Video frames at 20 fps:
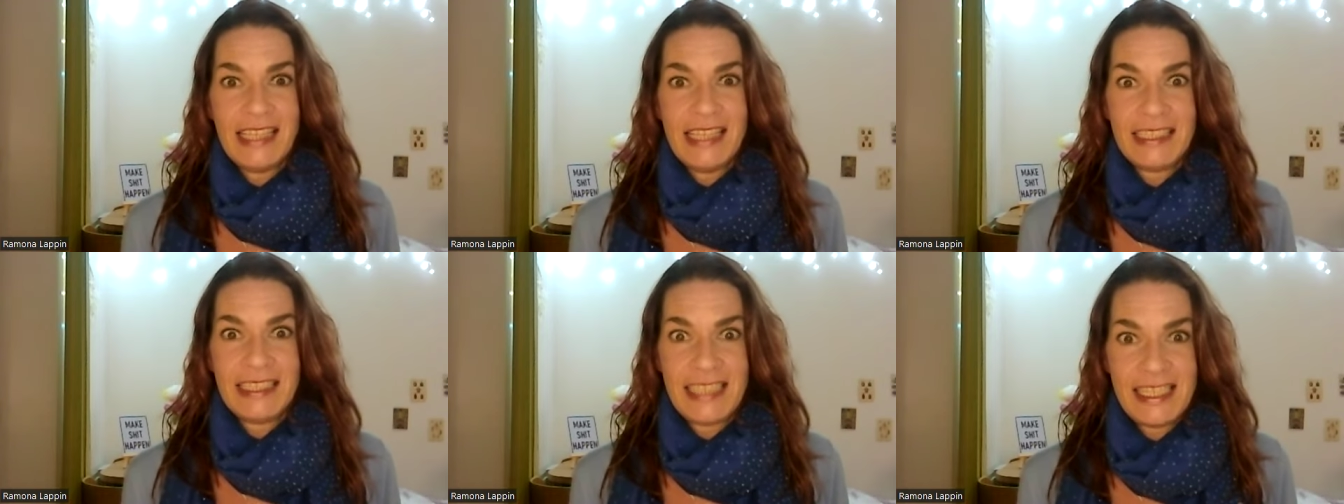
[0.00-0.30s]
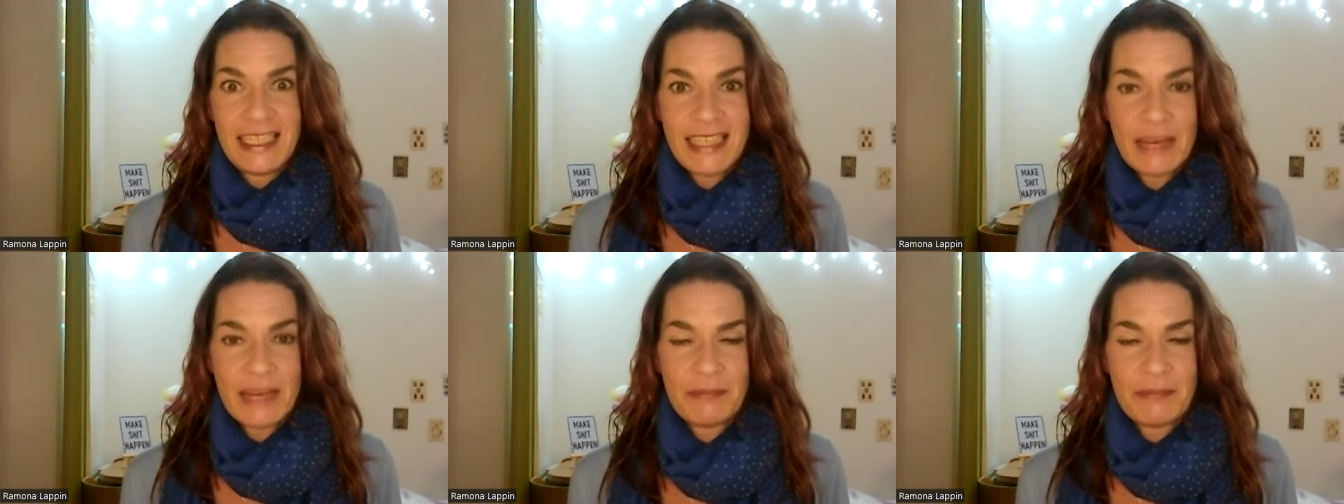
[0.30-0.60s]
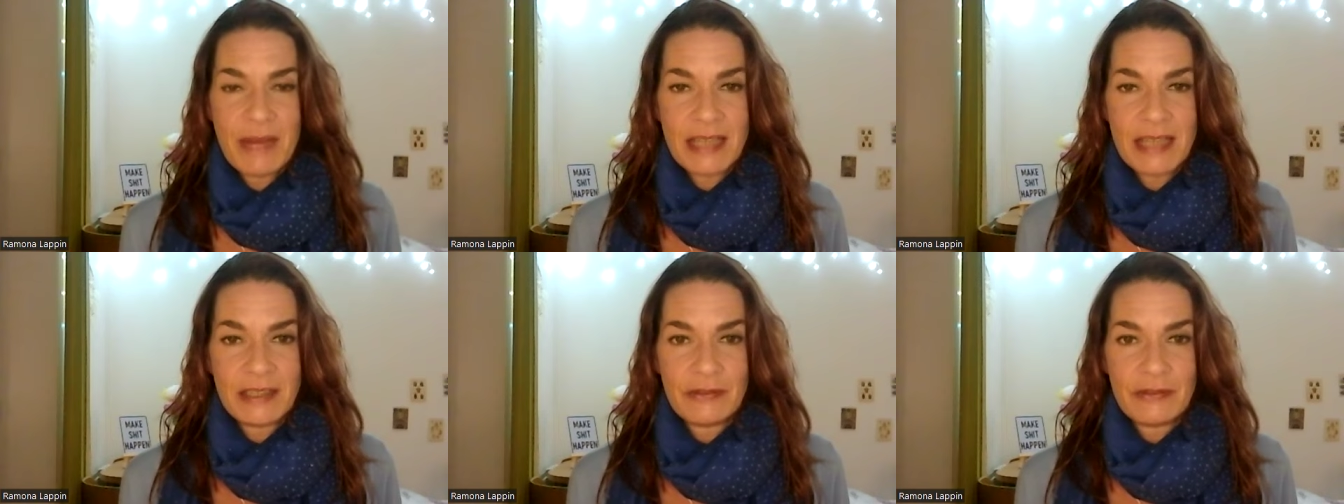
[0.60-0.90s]
these are
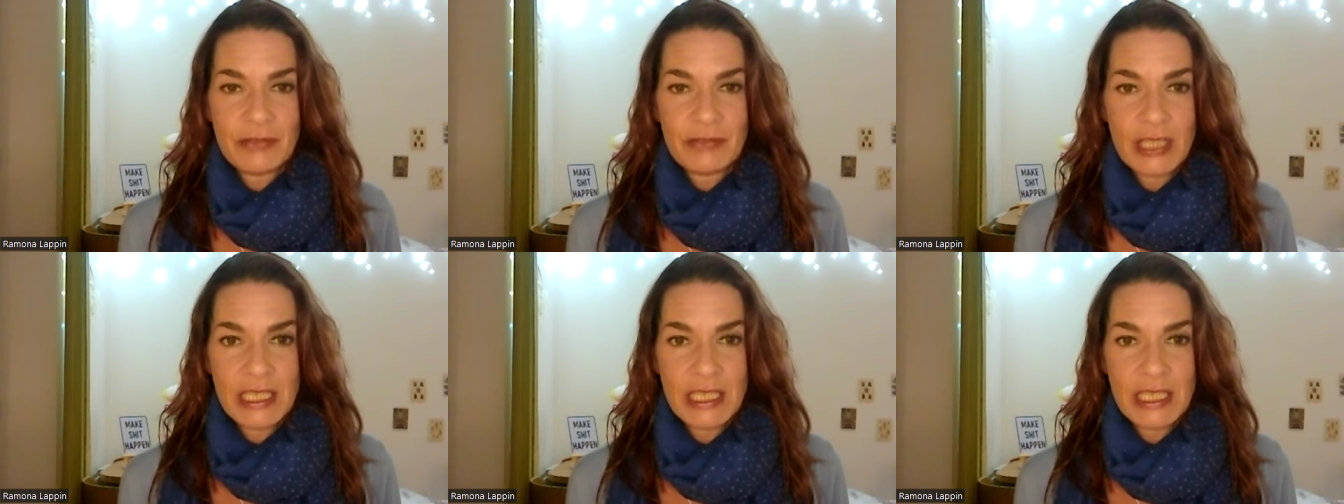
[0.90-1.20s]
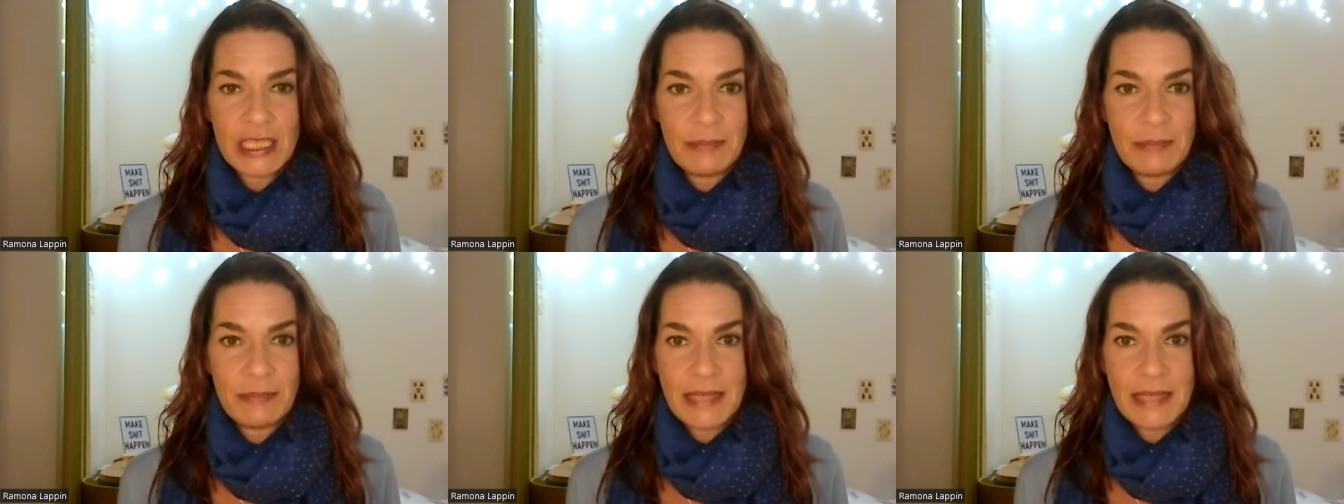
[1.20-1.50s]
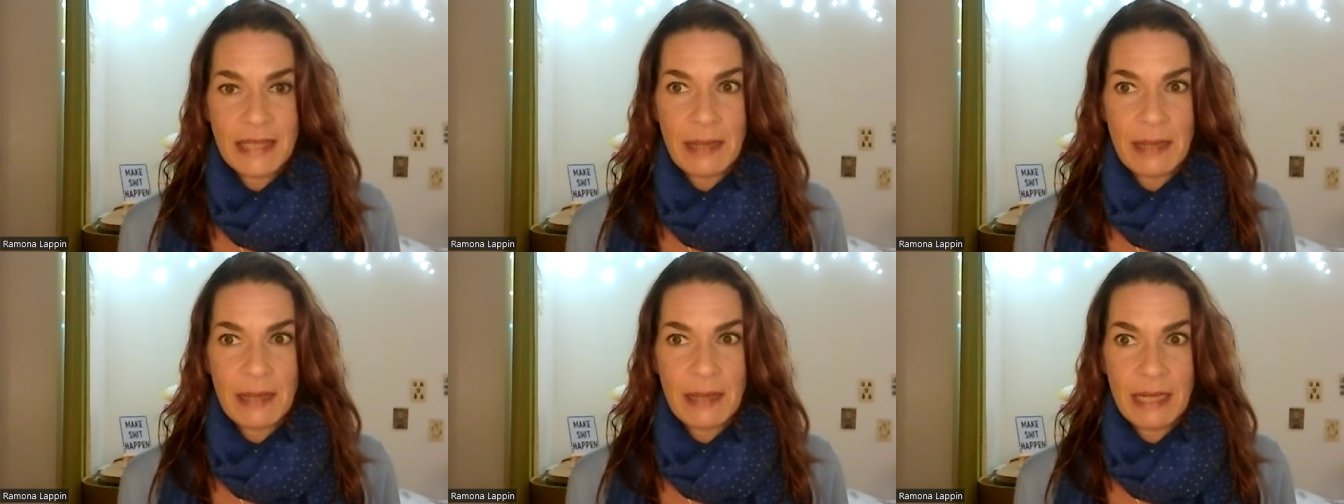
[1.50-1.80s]
massive crystalline
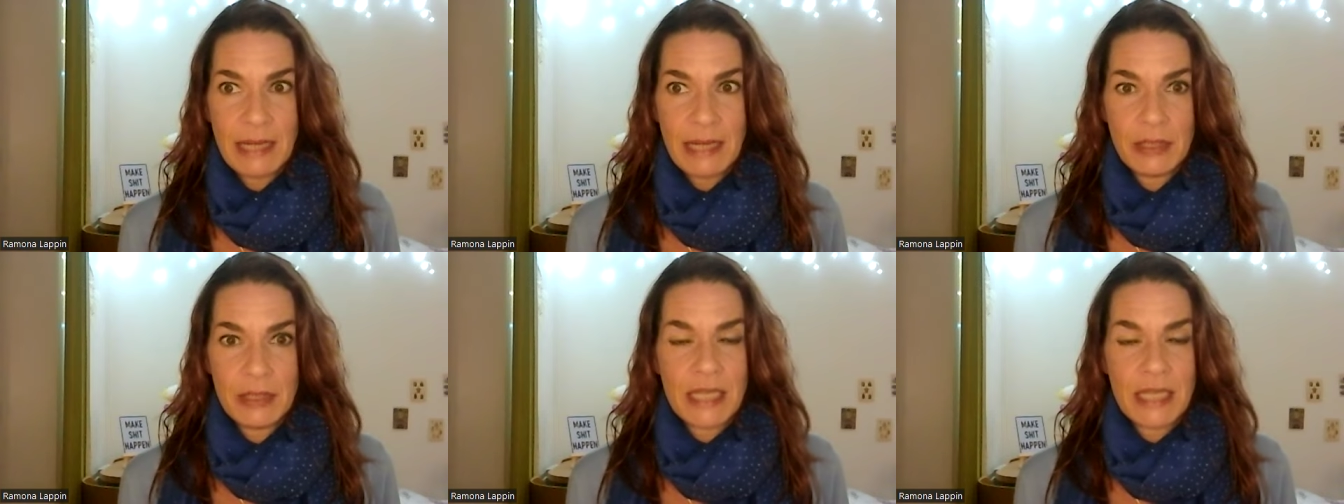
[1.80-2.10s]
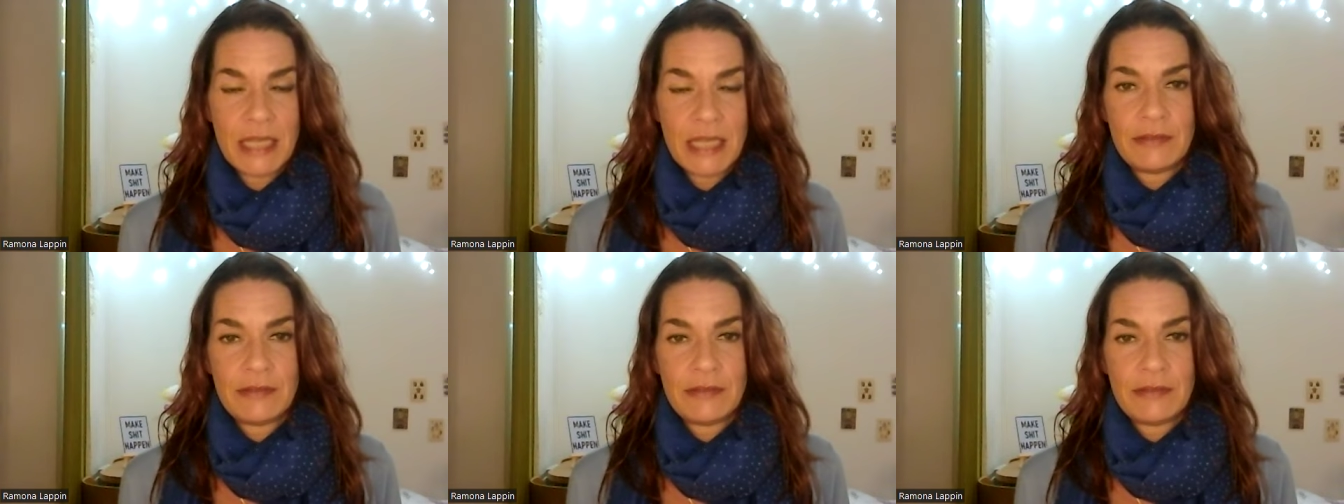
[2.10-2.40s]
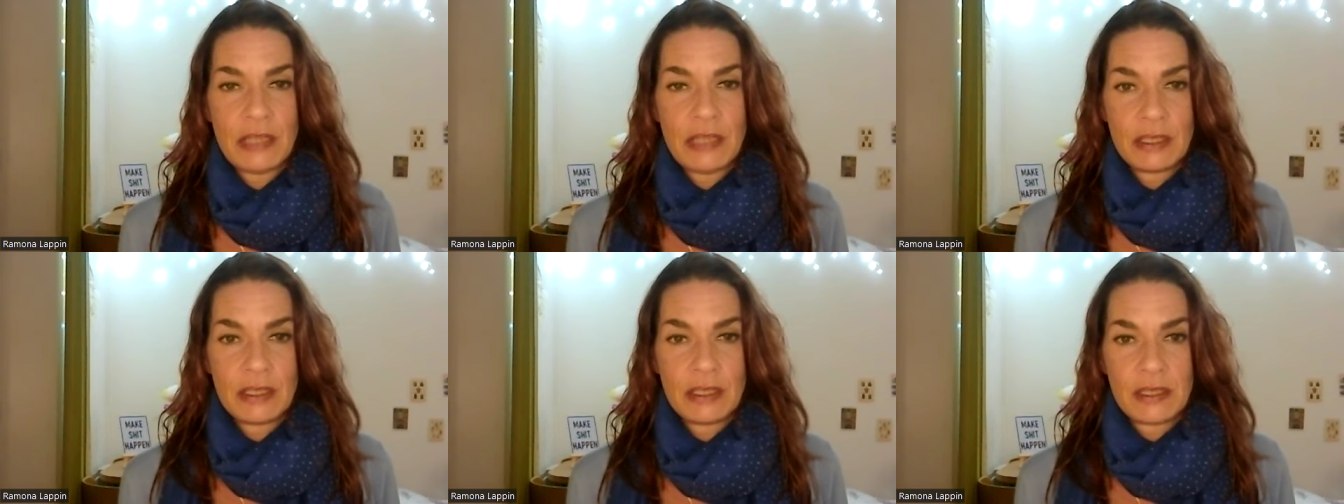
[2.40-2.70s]
plasma light body
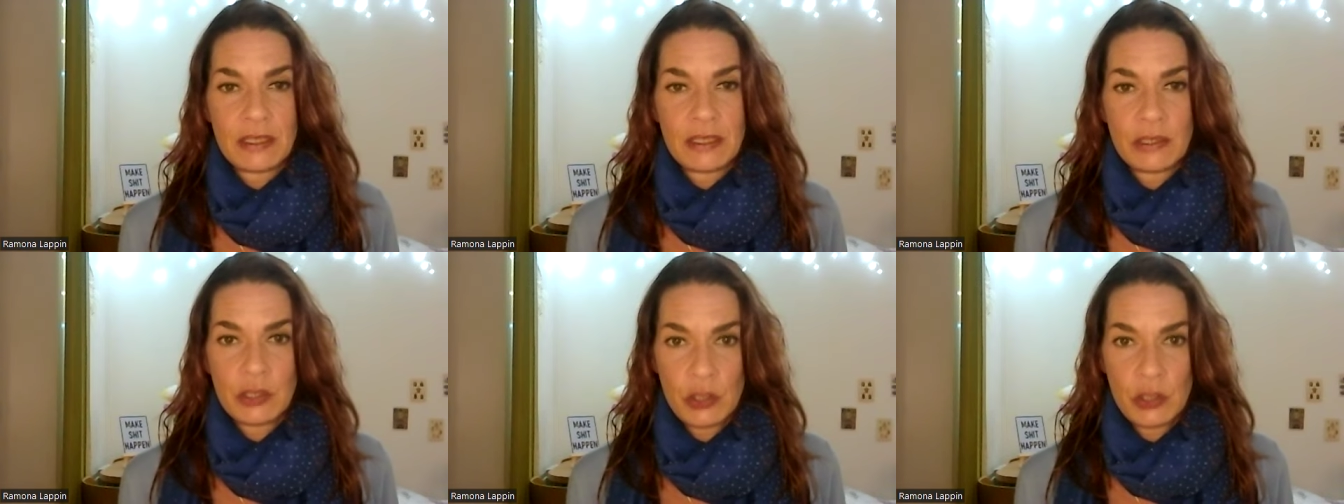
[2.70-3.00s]
activations.